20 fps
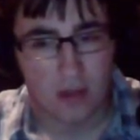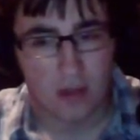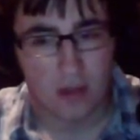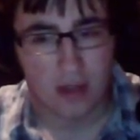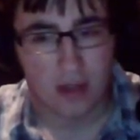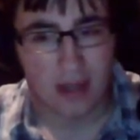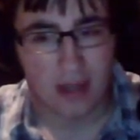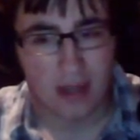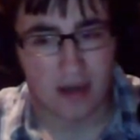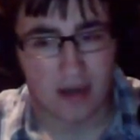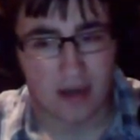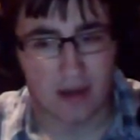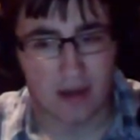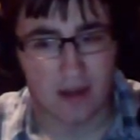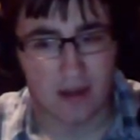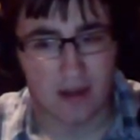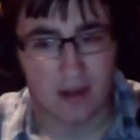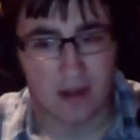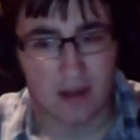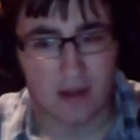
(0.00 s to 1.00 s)
And
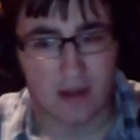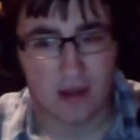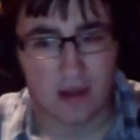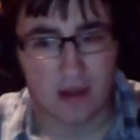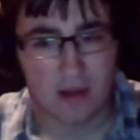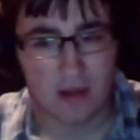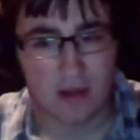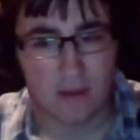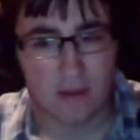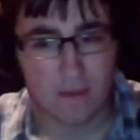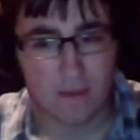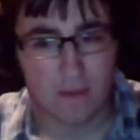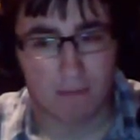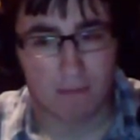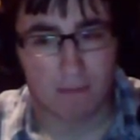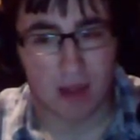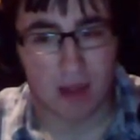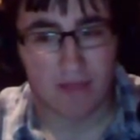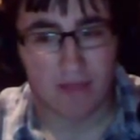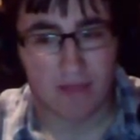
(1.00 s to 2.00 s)

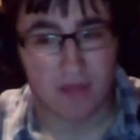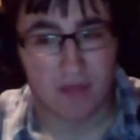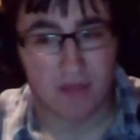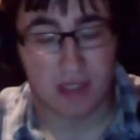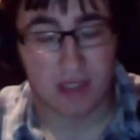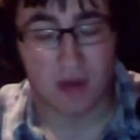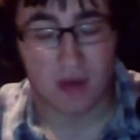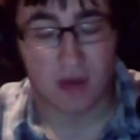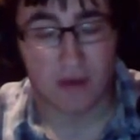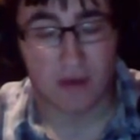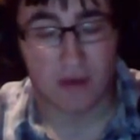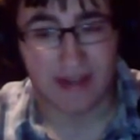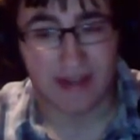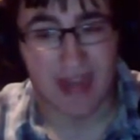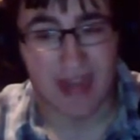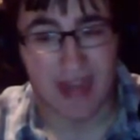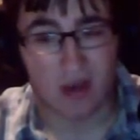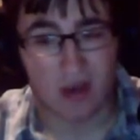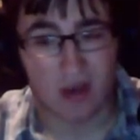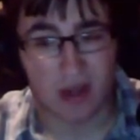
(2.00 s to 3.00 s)
my life was going
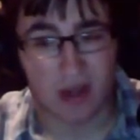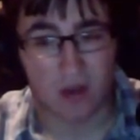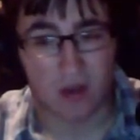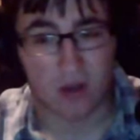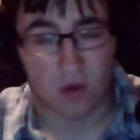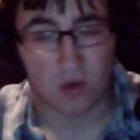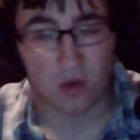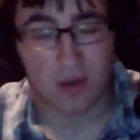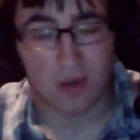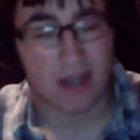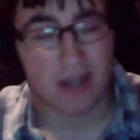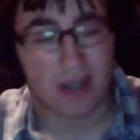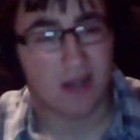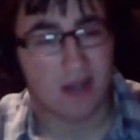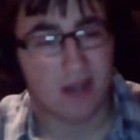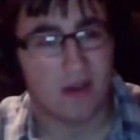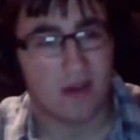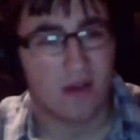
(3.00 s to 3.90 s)
downhill quick.